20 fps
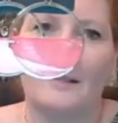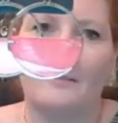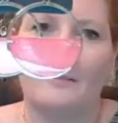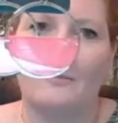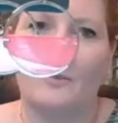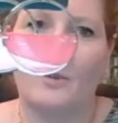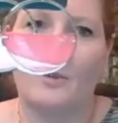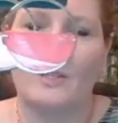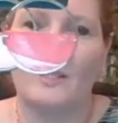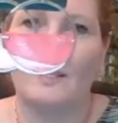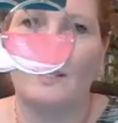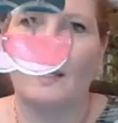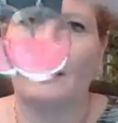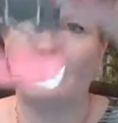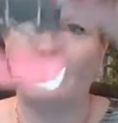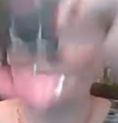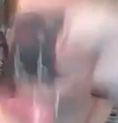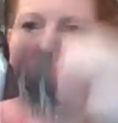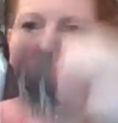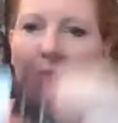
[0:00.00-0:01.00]
for today.
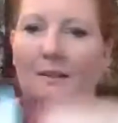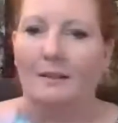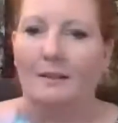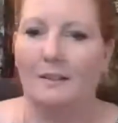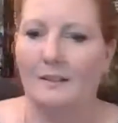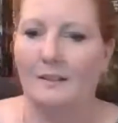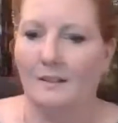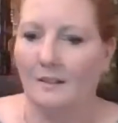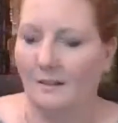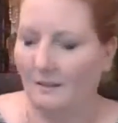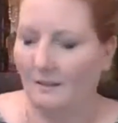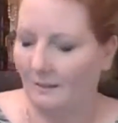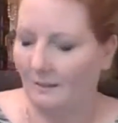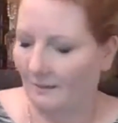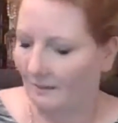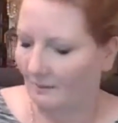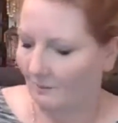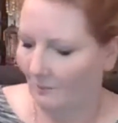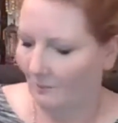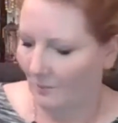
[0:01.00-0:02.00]

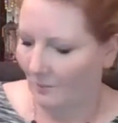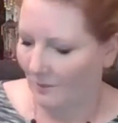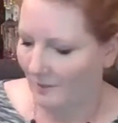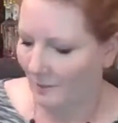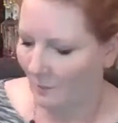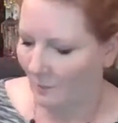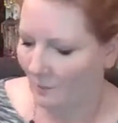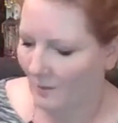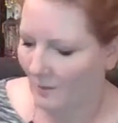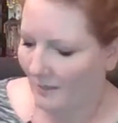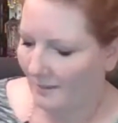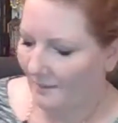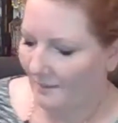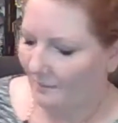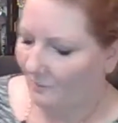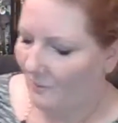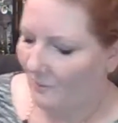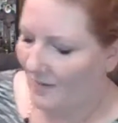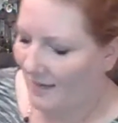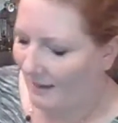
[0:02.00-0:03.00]
101,
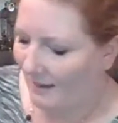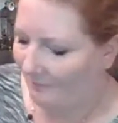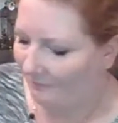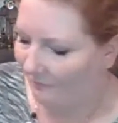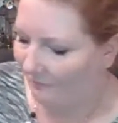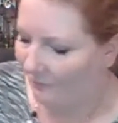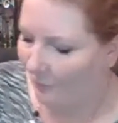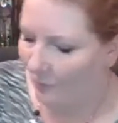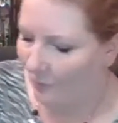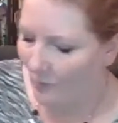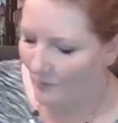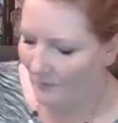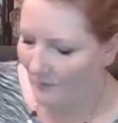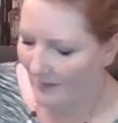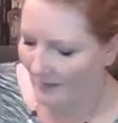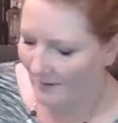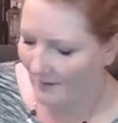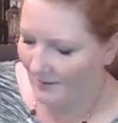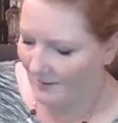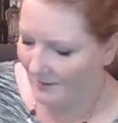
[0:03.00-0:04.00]
we have 4
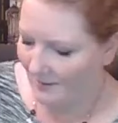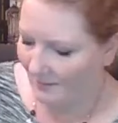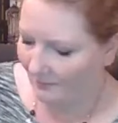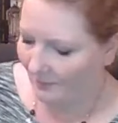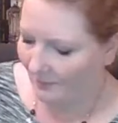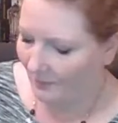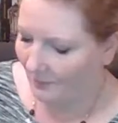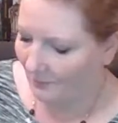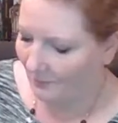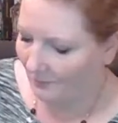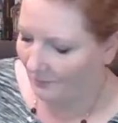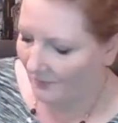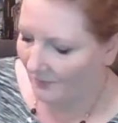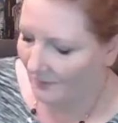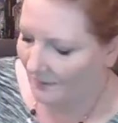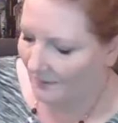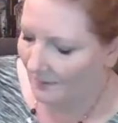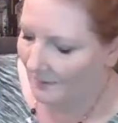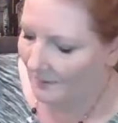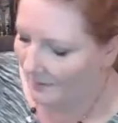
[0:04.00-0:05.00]
pairs of those
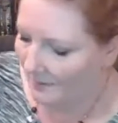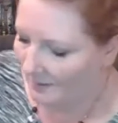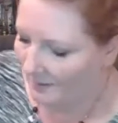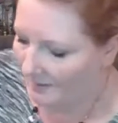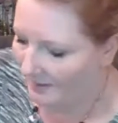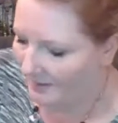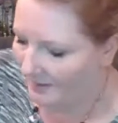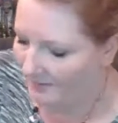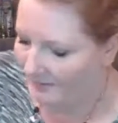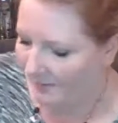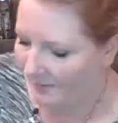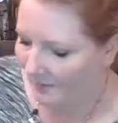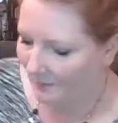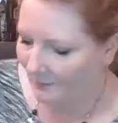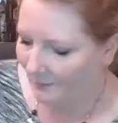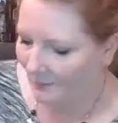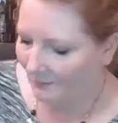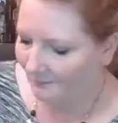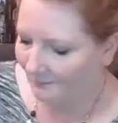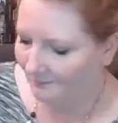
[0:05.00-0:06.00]

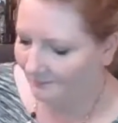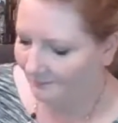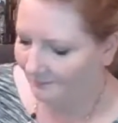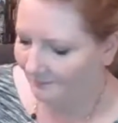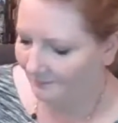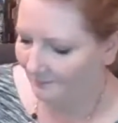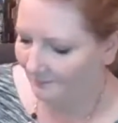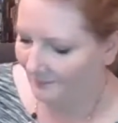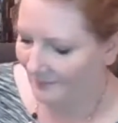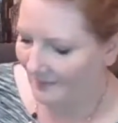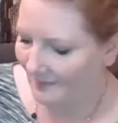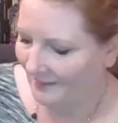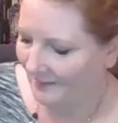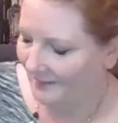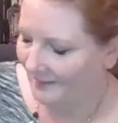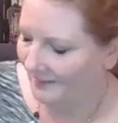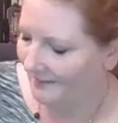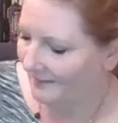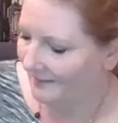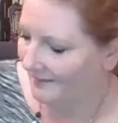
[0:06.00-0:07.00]
available.
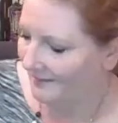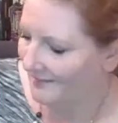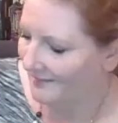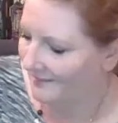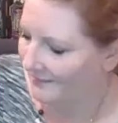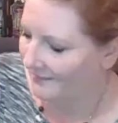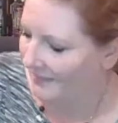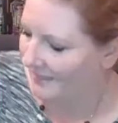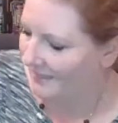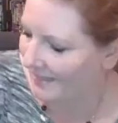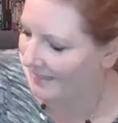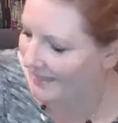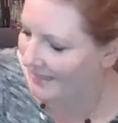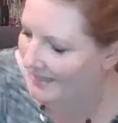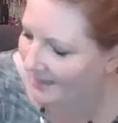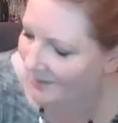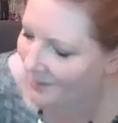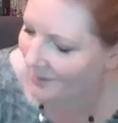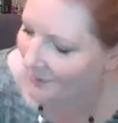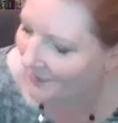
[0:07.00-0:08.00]
Now let's see if I can
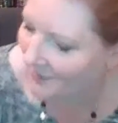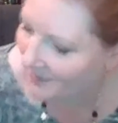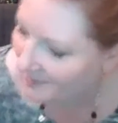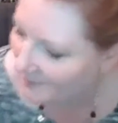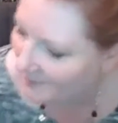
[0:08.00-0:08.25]
hang all these